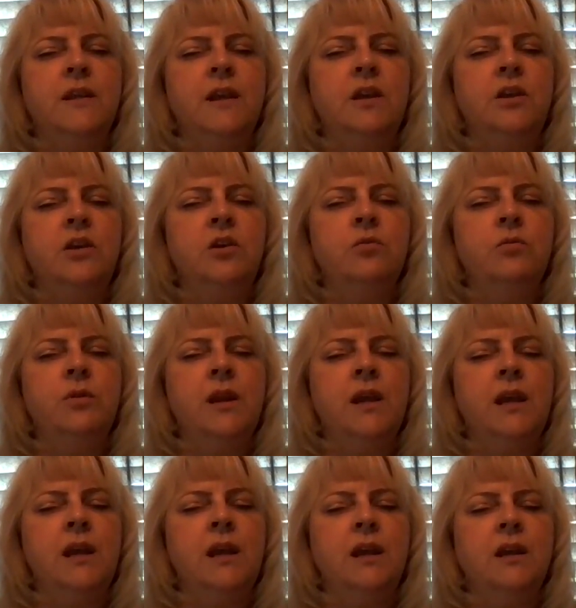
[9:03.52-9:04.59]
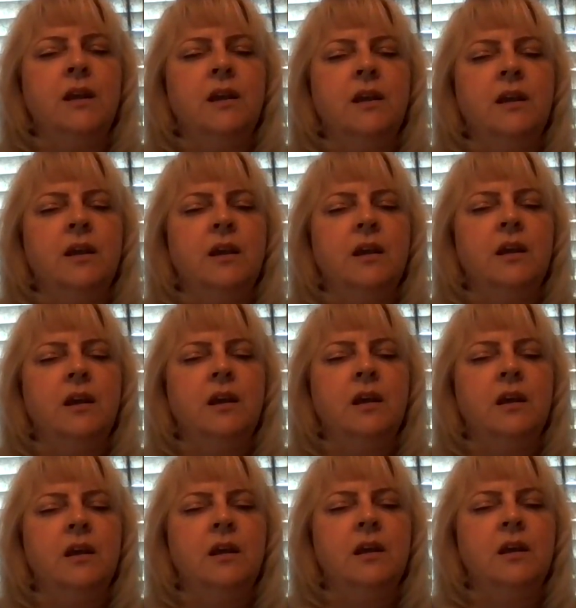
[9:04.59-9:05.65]
that you need
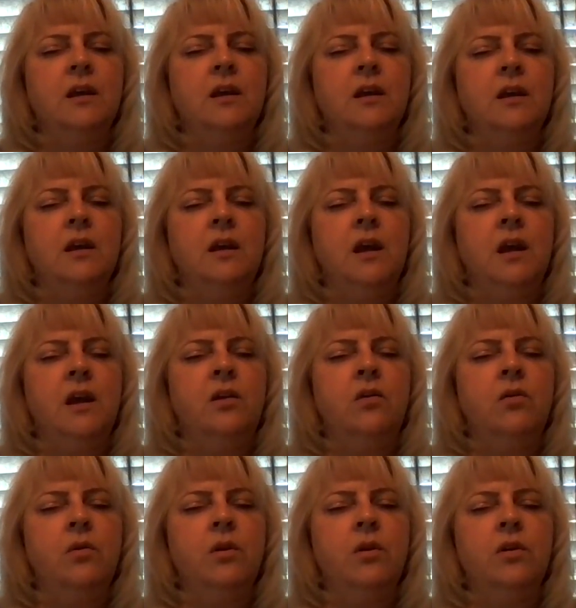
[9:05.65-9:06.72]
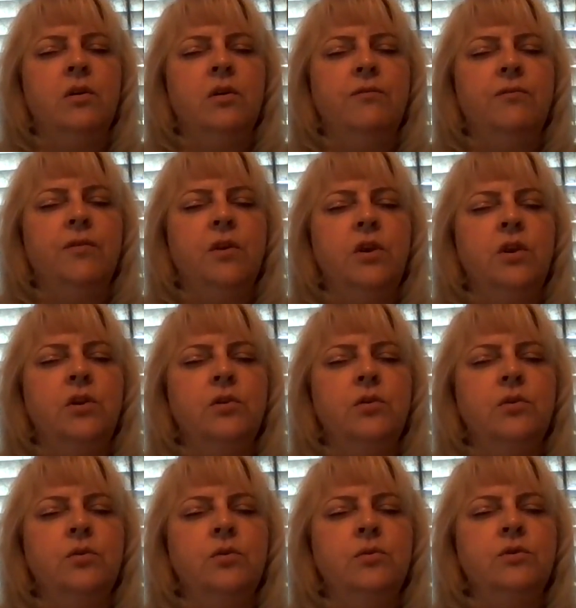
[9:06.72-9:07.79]
in order for
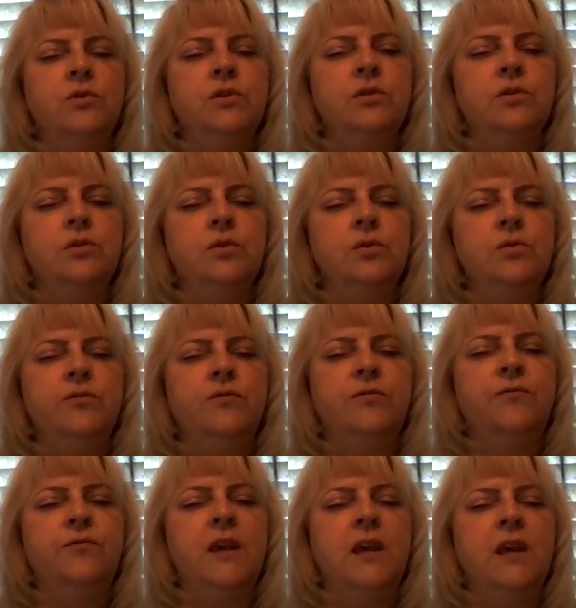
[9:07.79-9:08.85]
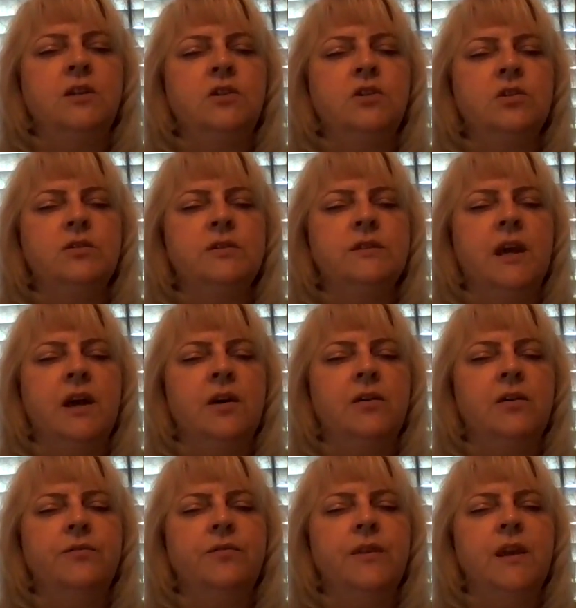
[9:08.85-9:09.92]
you to feed
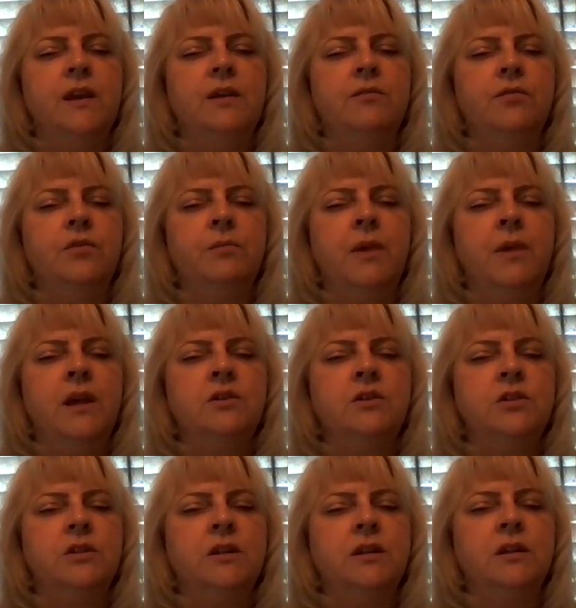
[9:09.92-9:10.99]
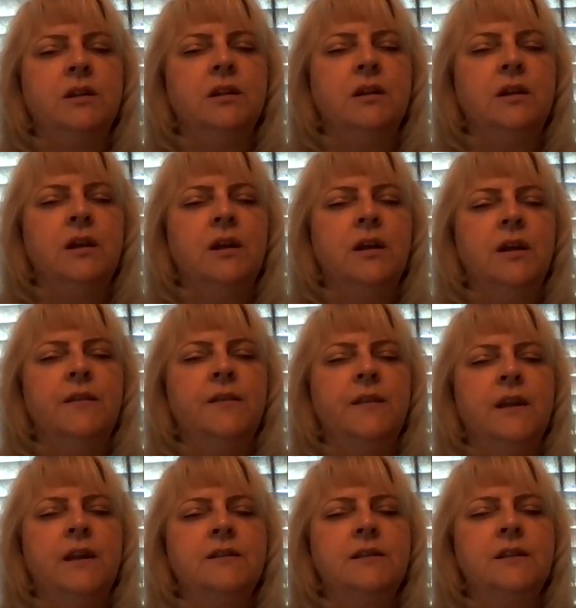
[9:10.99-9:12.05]
yourself the information
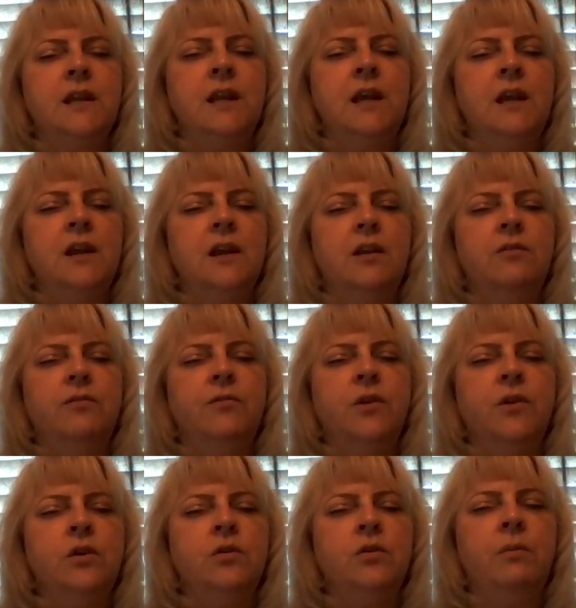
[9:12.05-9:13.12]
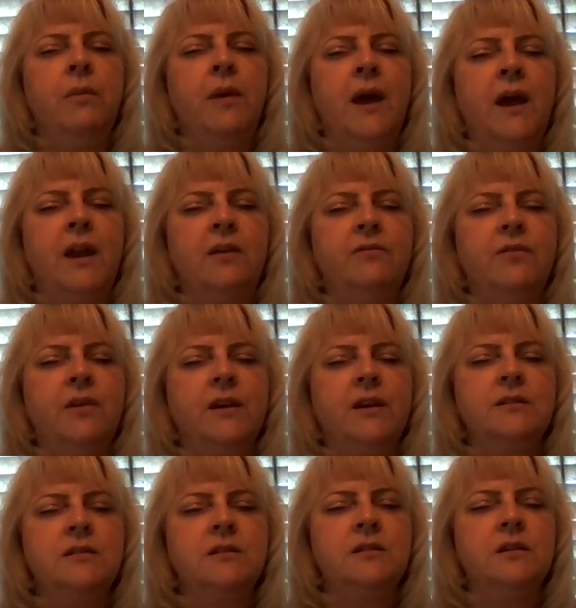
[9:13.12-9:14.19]
that is needed for you to
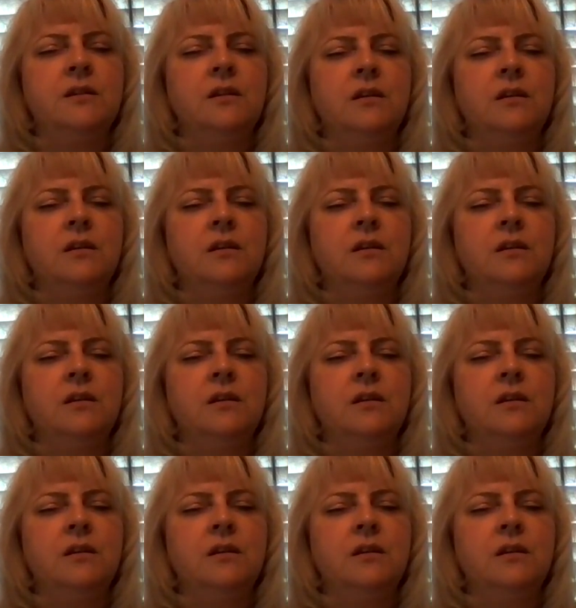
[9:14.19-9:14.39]
manifest